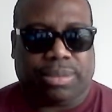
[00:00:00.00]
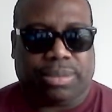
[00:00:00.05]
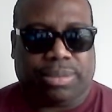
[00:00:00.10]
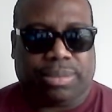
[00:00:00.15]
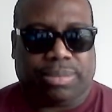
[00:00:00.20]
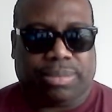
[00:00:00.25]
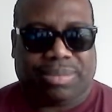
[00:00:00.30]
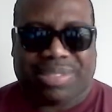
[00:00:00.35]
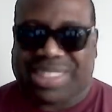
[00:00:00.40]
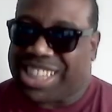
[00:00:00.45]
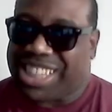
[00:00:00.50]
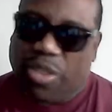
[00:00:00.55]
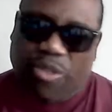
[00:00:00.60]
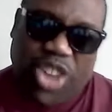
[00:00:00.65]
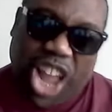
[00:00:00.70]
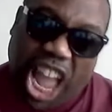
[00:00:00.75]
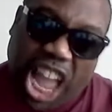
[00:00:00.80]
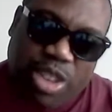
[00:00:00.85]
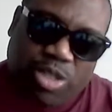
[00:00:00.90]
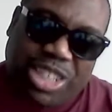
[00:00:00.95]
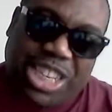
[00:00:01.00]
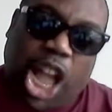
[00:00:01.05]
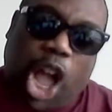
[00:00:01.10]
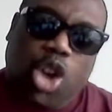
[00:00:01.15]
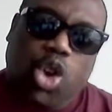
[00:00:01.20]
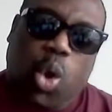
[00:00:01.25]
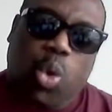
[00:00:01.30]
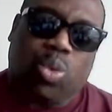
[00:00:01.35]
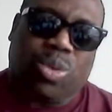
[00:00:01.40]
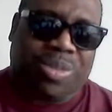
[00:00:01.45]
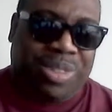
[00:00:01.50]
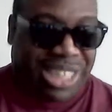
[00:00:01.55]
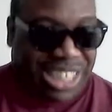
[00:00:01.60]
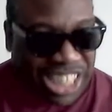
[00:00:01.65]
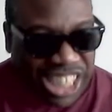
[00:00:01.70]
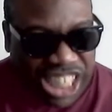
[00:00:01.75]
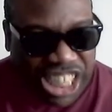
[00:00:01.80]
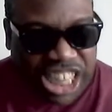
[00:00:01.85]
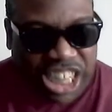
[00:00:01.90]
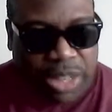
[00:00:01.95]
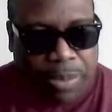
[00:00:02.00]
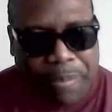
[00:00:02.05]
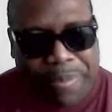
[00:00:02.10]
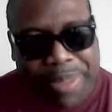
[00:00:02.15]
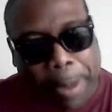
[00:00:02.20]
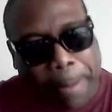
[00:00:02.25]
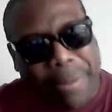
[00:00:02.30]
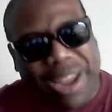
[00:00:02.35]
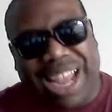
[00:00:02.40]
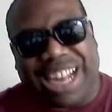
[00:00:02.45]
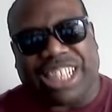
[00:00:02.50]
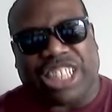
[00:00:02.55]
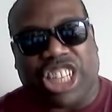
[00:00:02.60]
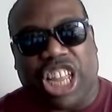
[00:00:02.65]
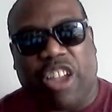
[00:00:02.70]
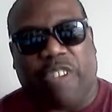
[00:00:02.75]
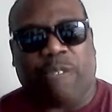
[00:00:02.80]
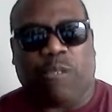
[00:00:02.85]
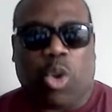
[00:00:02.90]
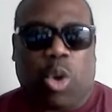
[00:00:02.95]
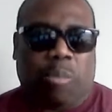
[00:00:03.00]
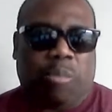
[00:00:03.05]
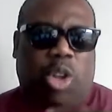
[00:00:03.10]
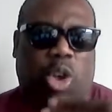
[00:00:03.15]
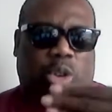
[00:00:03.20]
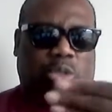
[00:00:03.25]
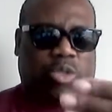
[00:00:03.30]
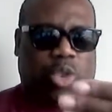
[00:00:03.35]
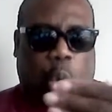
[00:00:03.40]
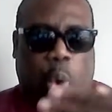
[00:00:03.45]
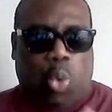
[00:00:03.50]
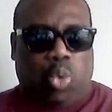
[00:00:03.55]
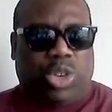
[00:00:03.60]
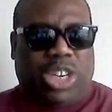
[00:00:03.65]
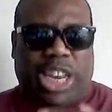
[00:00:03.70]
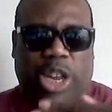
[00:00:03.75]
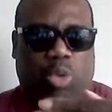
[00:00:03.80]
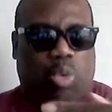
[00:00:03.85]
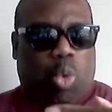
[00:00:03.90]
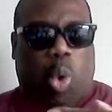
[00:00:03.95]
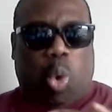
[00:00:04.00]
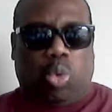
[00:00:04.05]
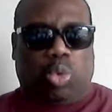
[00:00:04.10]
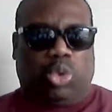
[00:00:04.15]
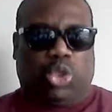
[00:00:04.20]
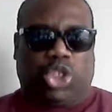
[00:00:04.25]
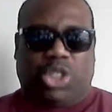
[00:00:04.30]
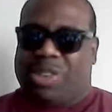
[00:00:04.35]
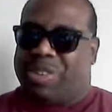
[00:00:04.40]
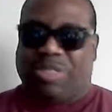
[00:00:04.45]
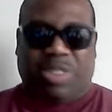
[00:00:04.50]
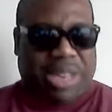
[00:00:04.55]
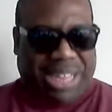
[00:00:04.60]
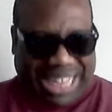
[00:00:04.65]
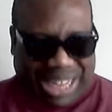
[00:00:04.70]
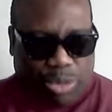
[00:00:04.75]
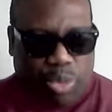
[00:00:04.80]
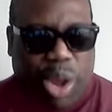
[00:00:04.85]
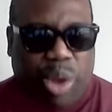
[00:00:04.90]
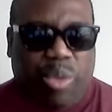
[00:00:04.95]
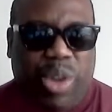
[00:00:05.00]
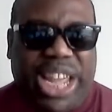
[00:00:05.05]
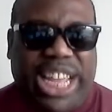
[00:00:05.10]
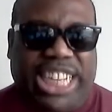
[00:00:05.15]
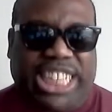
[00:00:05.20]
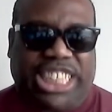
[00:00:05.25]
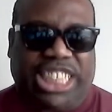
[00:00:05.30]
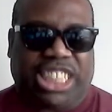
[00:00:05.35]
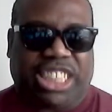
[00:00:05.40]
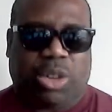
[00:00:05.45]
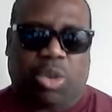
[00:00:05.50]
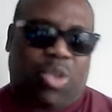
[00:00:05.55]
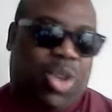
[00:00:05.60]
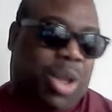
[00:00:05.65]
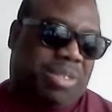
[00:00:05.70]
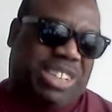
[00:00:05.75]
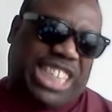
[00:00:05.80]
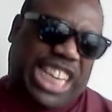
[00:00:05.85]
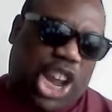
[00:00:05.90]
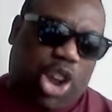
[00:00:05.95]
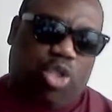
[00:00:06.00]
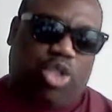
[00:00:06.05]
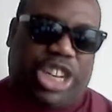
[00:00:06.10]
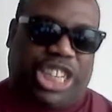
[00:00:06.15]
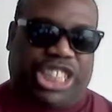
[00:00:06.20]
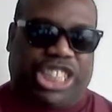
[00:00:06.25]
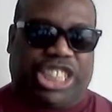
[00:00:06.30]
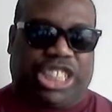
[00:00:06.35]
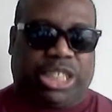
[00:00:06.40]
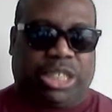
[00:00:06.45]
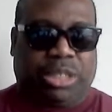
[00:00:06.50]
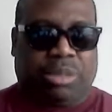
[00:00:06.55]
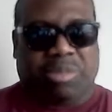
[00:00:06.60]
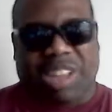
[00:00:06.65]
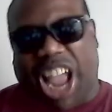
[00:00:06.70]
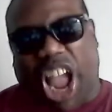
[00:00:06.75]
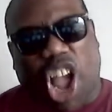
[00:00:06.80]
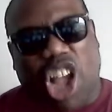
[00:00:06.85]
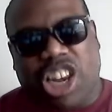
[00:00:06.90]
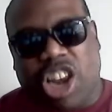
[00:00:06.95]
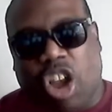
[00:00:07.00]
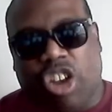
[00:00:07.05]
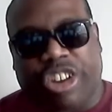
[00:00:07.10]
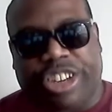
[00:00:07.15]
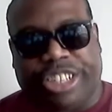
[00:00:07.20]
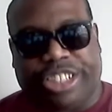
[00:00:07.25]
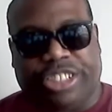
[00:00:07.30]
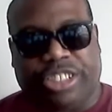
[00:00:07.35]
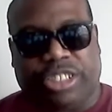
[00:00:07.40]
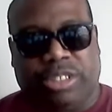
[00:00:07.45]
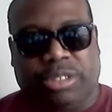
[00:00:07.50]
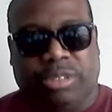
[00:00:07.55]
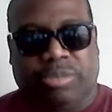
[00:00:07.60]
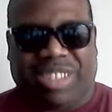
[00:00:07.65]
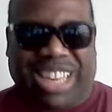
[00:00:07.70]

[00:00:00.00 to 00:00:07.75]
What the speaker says: In Gurkio, Chicago, we will separate ourselves from off-code Negroes, the Pookie and Ray Rays, urban terrorists, con artists, and